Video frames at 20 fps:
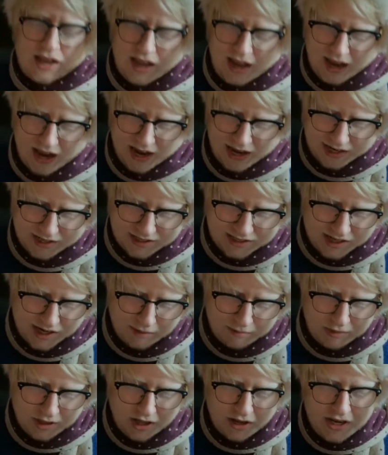and
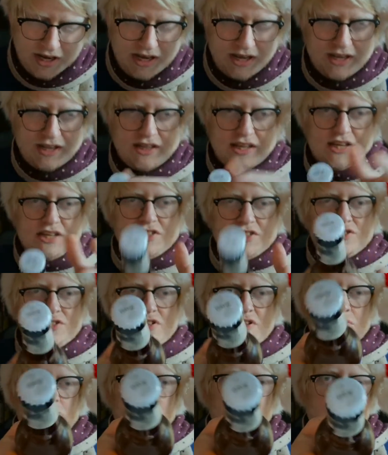I'm liking these
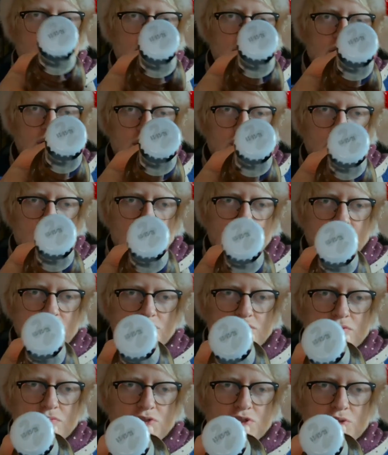new
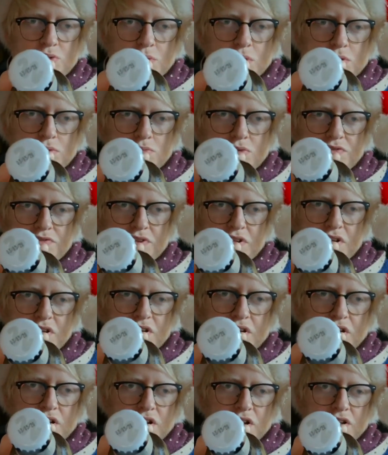crowns from Tsjoe with
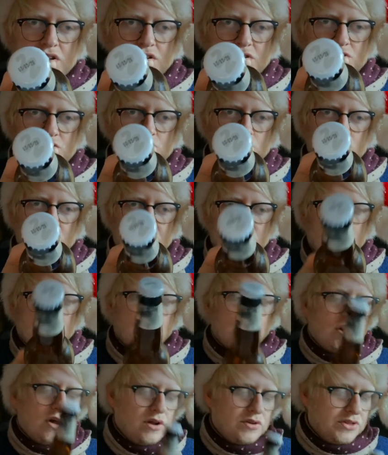the squiggle
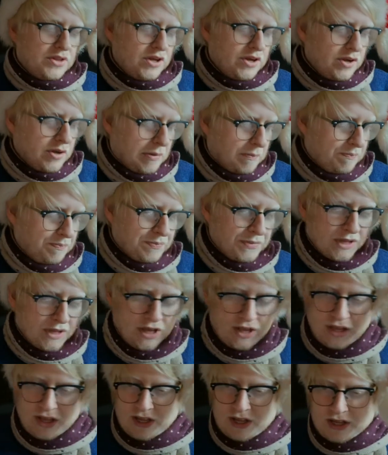on
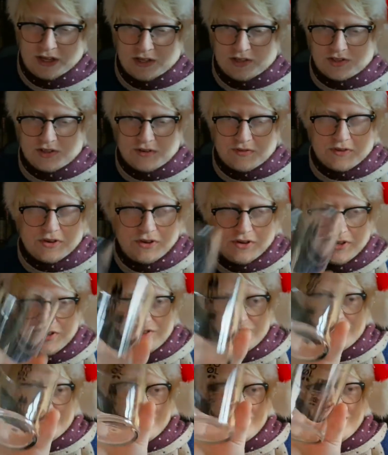there. So of
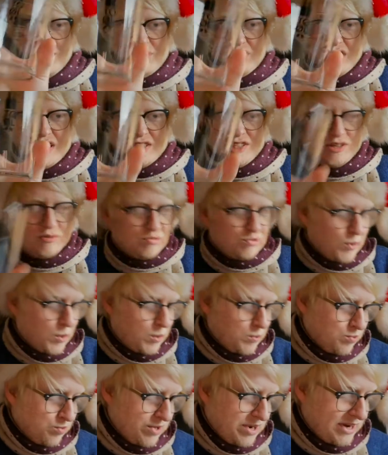course, brand
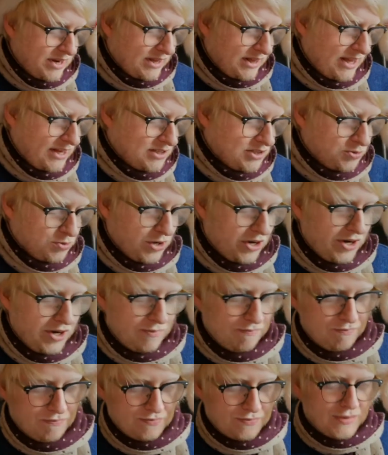appropriate glassware.
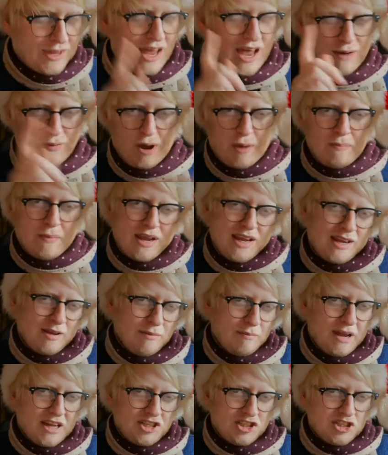I won't make a
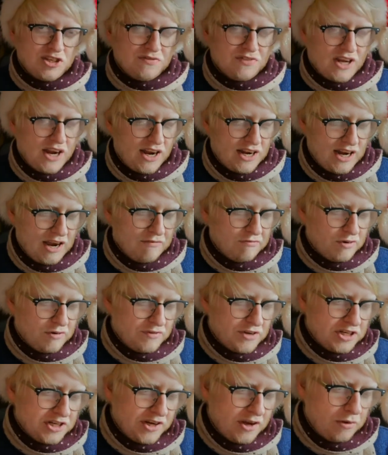mention of that in every
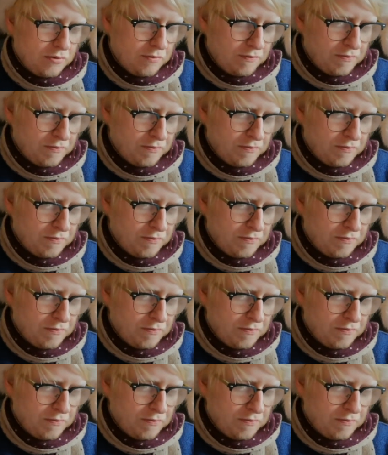video.